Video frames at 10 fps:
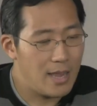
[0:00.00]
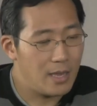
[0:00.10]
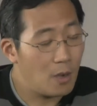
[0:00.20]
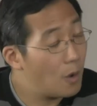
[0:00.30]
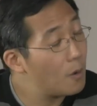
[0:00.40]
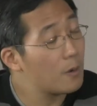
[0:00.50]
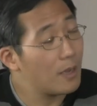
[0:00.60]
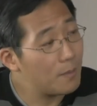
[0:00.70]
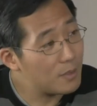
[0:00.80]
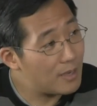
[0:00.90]
It all
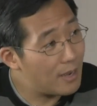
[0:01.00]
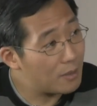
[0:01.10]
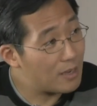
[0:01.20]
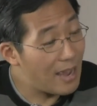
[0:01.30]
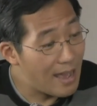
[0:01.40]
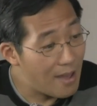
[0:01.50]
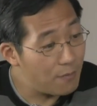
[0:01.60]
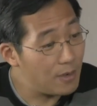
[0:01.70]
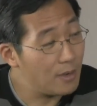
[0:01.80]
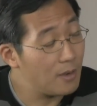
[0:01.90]
comes down to
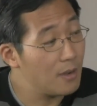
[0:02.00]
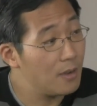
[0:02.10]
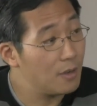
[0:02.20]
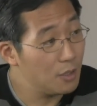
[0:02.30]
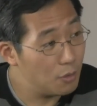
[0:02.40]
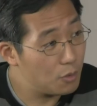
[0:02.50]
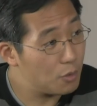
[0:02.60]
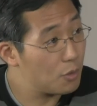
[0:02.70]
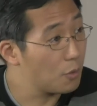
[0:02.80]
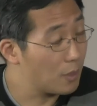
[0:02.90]
having
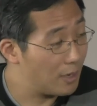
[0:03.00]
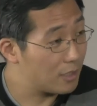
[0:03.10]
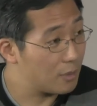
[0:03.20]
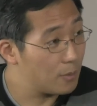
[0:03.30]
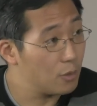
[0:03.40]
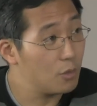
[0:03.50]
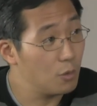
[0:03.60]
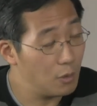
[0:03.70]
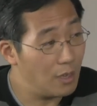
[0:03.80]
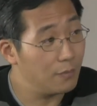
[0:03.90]
users or customers
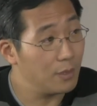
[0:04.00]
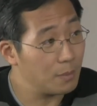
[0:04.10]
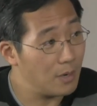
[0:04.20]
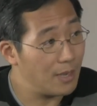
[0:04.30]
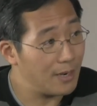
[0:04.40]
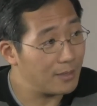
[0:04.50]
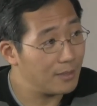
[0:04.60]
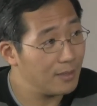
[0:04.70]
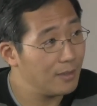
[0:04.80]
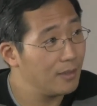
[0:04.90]
who love your product